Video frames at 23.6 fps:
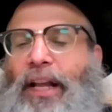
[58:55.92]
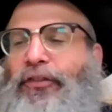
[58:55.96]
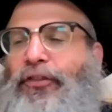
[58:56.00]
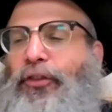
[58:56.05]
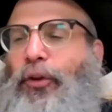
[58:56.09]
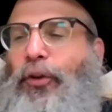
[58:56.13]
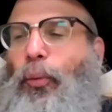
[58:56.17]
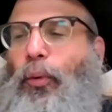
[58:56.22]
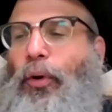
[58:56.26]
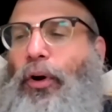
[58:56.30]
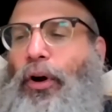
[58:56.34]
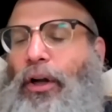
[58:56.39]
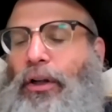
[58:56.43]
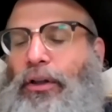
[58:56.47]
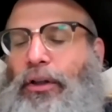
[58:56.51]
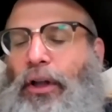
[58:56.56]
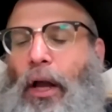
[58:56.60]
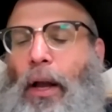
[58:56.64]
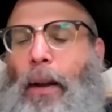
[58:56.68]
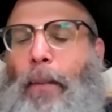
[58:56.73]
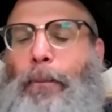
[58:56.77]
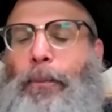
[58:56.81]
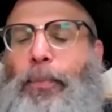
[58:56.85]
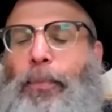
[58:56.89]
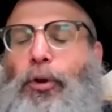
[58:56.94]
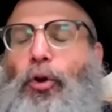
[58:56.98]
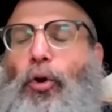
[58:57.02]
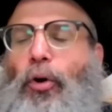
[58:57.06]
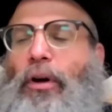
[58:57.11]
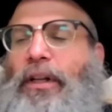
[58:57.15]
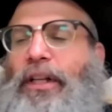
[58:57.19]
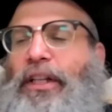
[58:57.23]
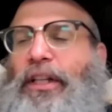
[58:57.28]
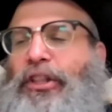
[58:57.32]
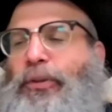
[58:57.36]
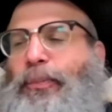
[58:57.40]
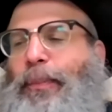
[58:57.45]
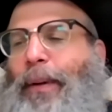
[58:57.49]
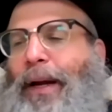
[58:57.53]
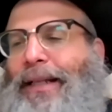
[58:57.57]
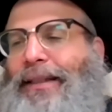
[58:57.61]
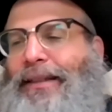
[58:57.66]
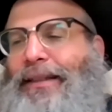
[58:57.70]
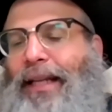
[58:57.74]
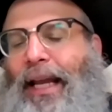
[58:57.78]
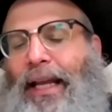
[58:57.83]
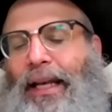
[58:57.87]
the world purely
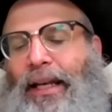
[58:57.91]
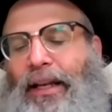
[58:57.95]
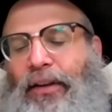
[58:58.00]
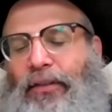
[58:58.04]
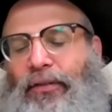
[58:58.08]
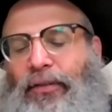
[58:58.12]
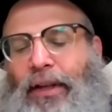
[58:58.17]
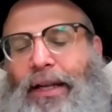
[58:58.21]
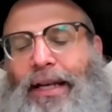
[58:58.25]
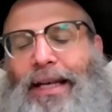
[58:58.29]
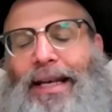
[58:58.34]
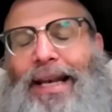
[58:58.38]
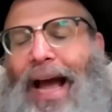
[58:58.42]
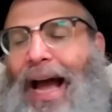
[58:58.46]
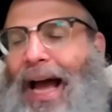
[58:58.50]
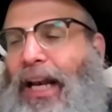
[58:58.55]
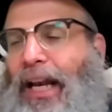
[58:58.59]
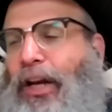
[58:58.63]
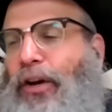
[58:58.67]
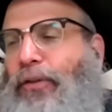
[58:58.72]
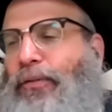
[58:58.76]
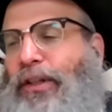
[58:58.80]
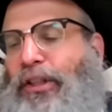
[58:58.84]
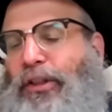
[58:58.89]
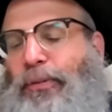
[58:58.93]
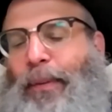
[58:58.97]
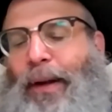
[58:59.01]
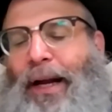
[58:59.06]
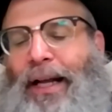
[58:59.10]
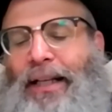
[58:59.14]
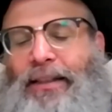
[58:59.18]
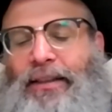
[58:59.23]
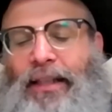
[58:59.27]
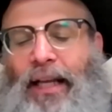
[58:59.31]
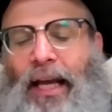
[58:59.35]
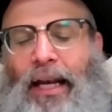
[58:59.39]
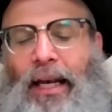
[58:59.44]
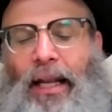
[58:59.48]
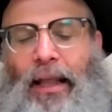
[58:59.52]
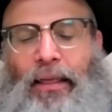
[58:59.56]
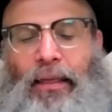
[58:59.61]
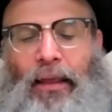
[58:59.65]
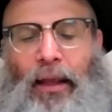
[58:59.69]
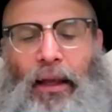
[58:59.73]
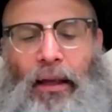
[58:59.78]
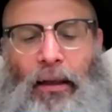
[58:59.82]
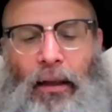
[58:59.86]
spontaneously, not in response to
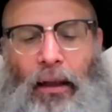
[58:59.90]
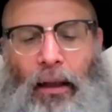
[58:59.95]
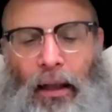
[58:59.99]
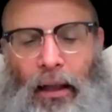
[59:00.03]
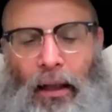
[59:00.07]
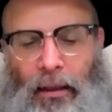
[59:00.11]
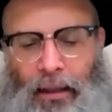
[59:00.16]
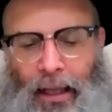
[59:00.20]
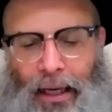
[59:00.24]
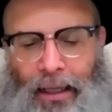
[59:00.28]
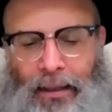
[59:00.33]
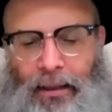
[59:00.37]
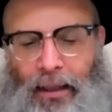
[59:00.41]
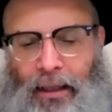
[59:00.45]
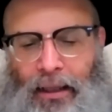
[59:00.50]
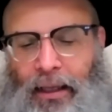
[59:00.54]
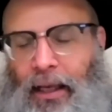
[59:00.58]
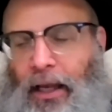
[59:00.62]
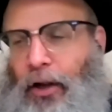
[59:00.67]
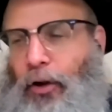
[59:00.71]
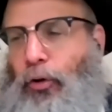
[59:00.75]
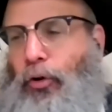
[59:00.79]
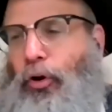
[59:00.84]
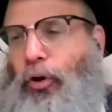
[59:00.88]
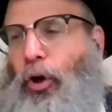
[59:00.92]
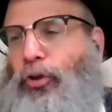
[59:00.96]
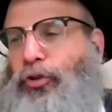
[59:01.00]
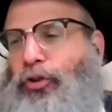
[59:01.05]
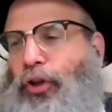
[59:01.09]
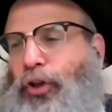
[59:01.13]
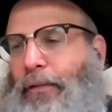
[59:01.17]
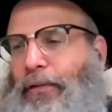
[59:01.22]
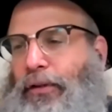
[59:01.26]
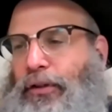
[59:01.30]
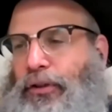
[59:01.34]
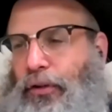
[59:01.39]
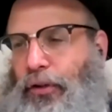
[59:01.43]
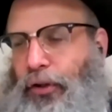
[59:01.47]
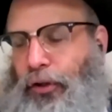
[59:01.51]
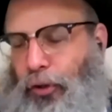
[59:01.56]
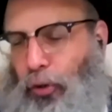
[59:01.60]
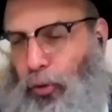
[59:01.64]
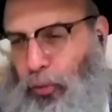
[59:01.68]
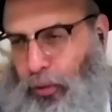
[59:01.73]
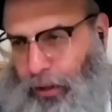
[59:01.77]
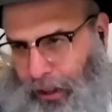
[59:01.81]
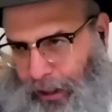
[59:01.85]
anything. Like the kid who goes over to the
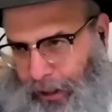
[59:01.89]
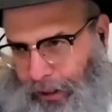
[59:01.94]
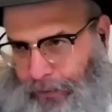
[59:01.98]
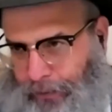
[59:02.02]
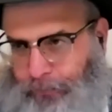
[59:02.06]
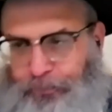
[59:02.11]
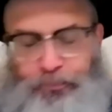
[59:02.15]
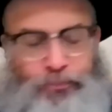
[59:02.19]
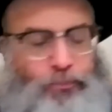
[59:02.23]
new kid